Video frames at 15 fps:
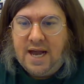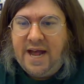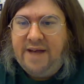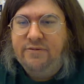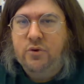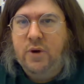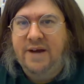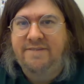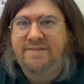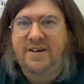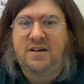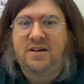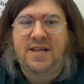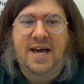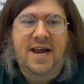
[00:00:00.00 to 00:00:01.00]
I haven't quite
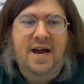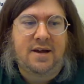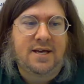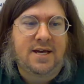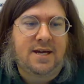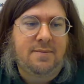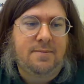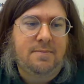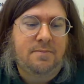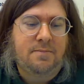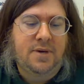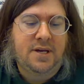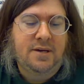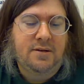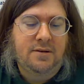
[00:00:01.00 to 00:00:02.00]
figured that out yet,
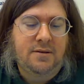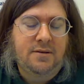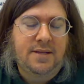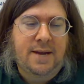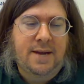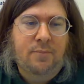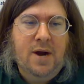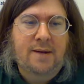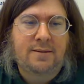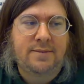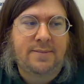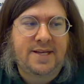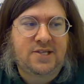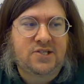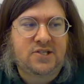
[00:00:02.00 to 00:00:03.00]
but that probably
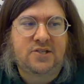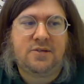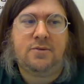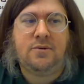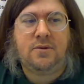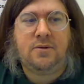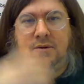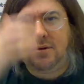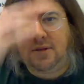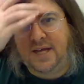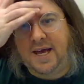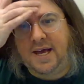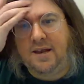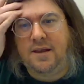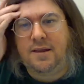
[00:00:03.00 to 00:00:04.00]
means
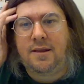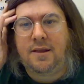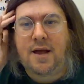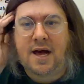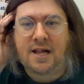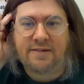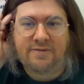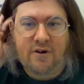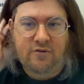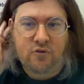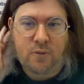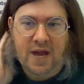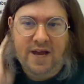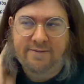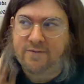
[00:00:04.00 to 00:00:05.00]
that I'll have
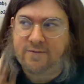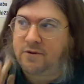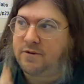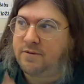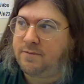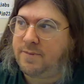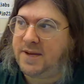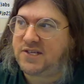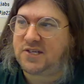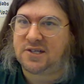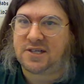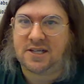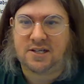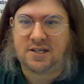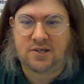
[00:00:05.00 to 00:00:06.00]
overpaid for
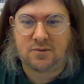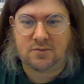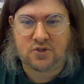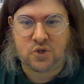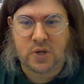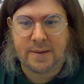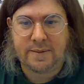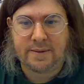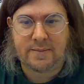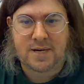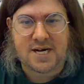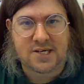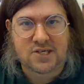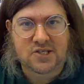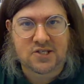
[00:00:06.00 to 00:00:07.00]
basically a little streaming
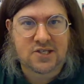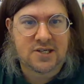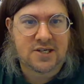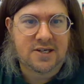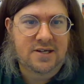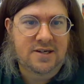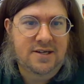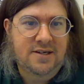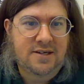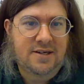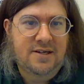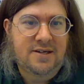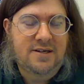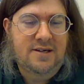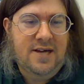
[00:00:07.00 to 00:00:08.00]
box
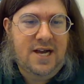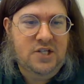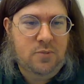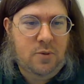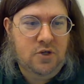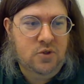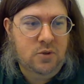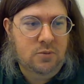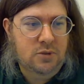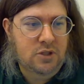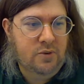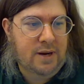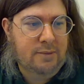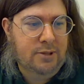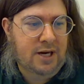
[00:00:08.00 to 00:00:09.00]
as opposed to a Blu
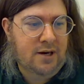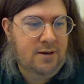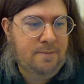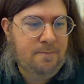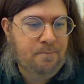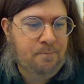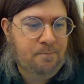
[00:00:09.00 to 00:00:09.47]
ray player.